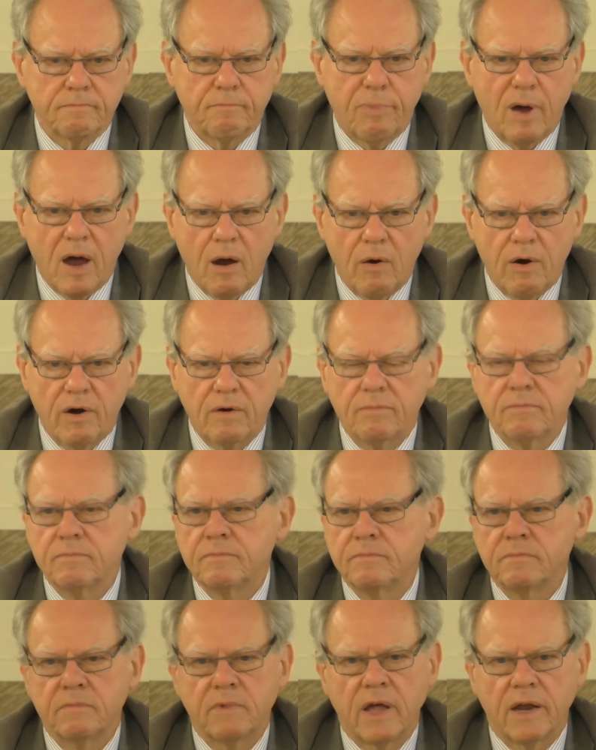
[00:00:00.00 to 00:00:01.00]
power,
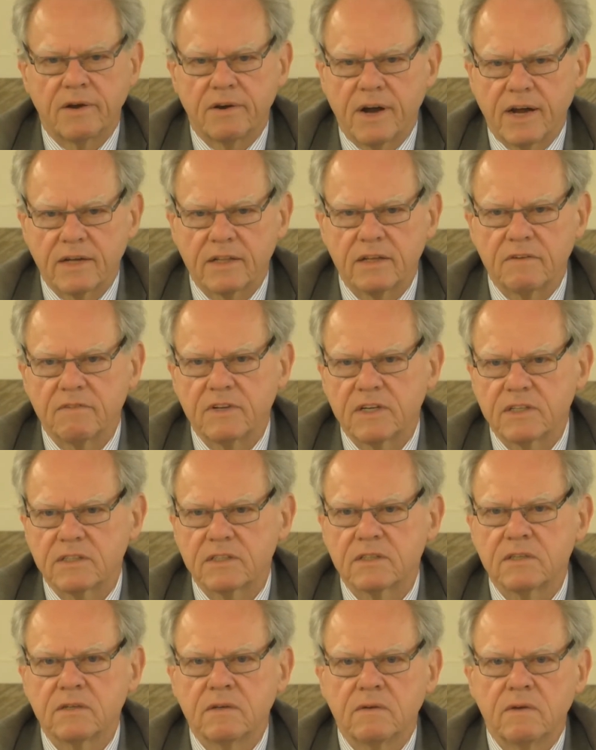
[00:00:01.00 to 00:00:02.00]

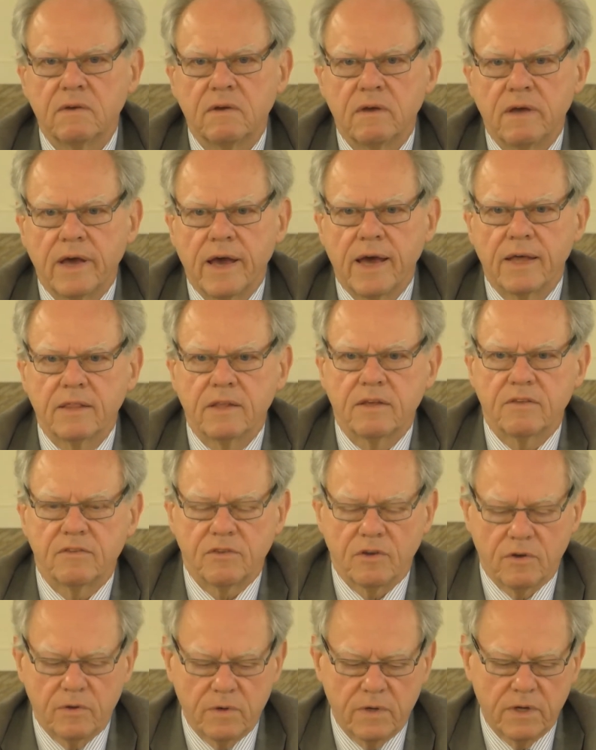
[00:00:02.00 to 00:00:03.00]
attractiveness, and its
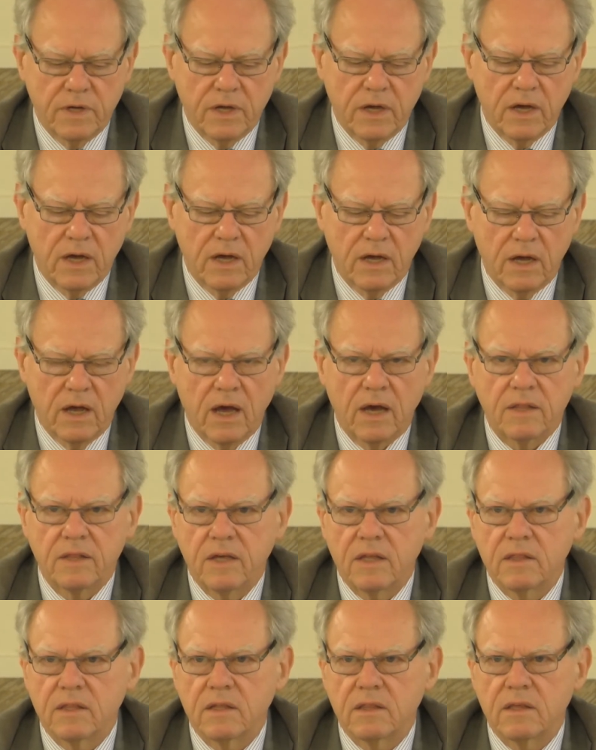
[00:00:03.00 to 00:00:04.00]
own
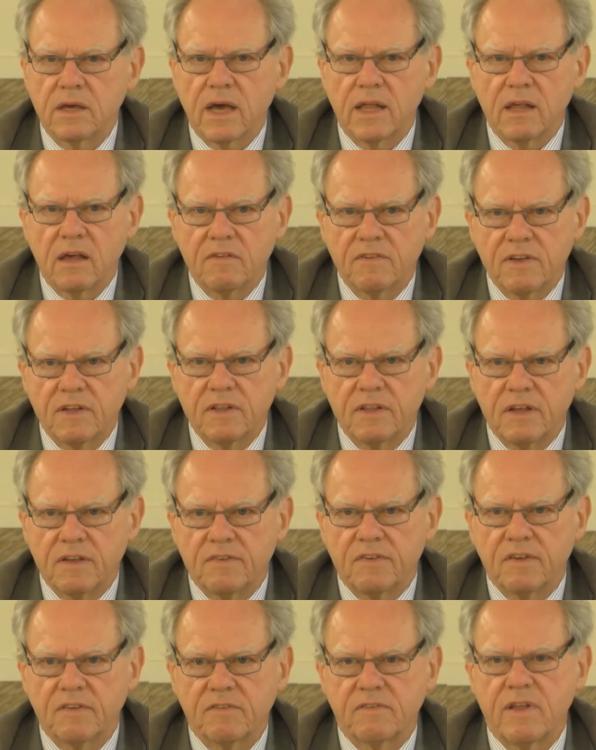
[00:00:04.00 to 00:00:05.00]
identity. And I think
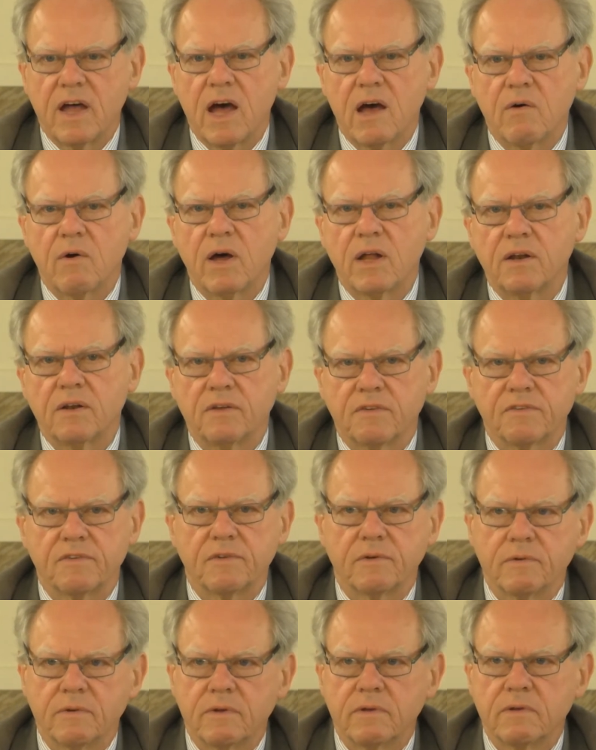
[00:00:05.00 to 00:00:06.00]
this is now
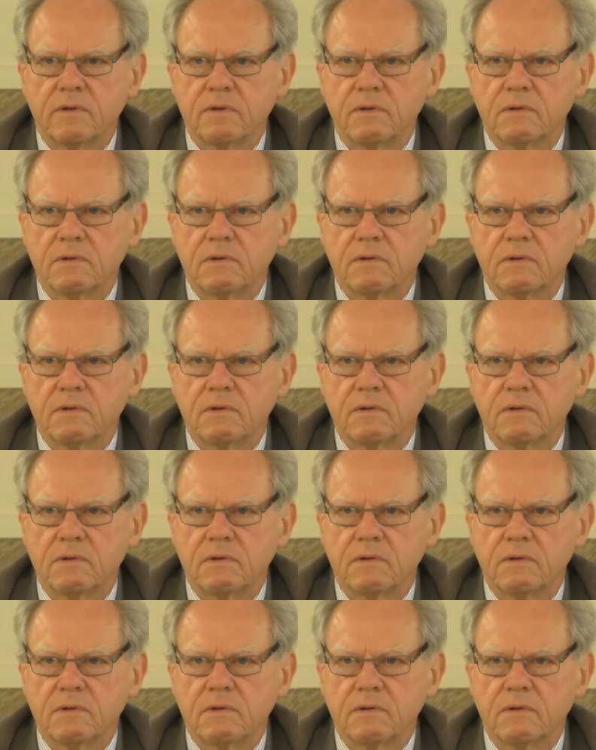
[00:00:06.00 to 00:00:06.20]
understood,